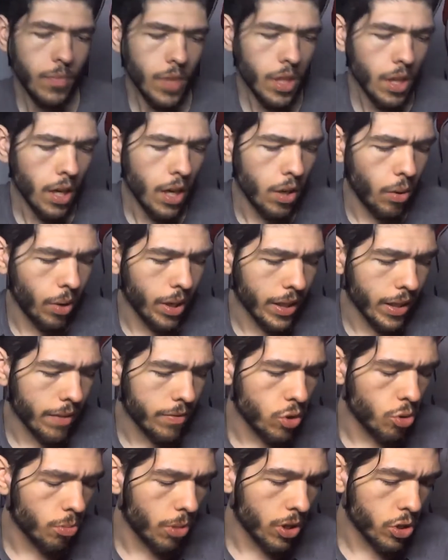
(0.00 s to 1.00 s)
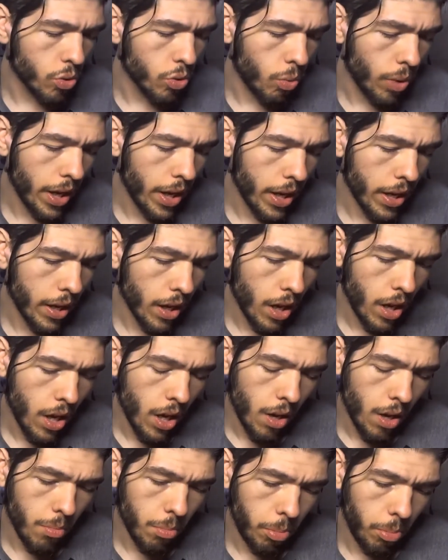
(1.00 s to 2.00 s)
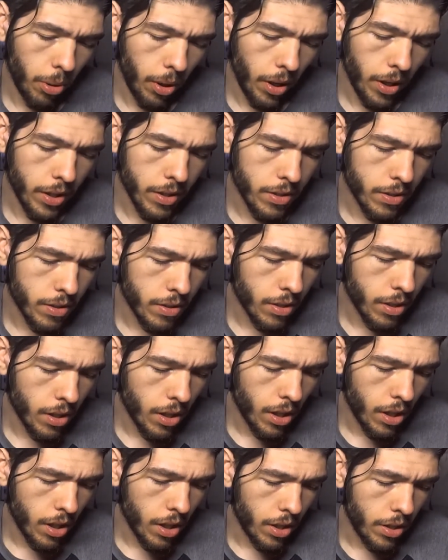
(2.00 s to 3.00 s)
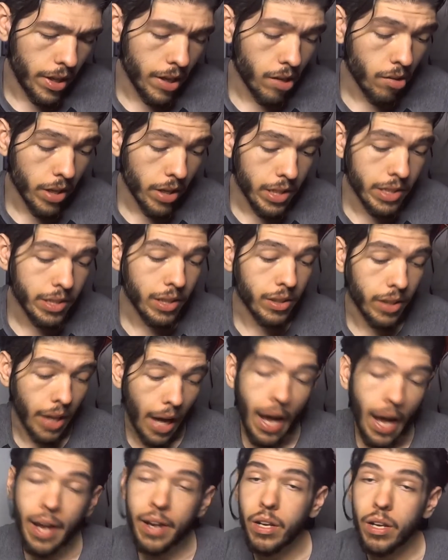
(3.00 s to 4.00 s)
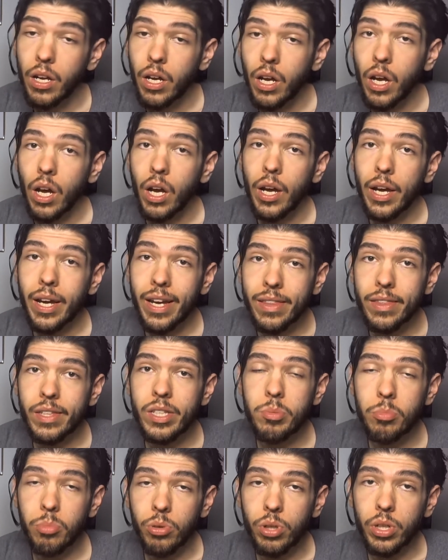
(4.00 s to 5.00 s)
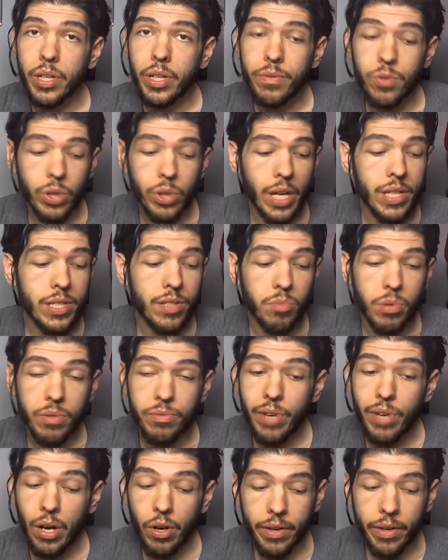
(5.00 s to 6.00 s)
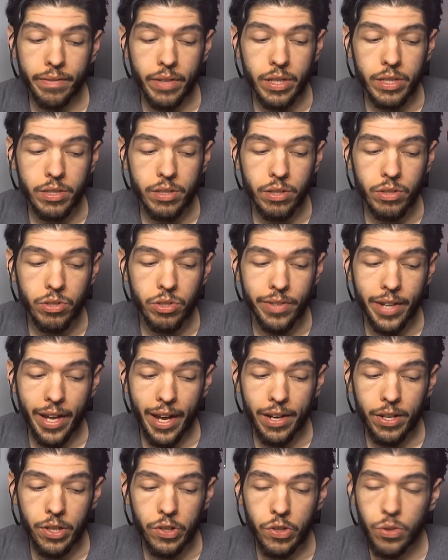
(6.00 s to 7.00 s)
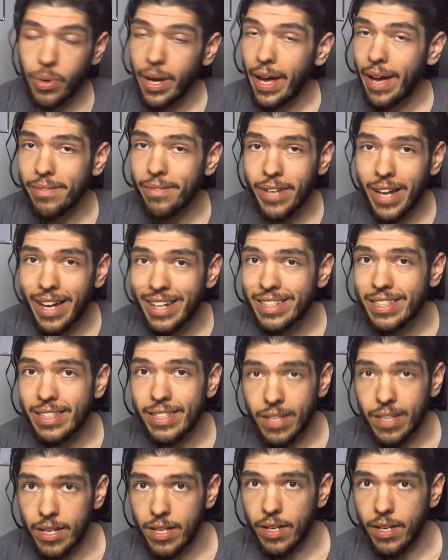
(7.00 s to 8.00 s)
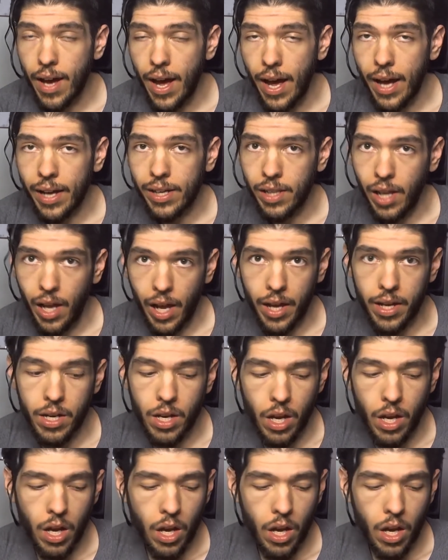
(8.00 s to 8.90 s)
I don't want to give too much away, but there is a lot in this book, if you guys have been following Vestige, that you have not seen online.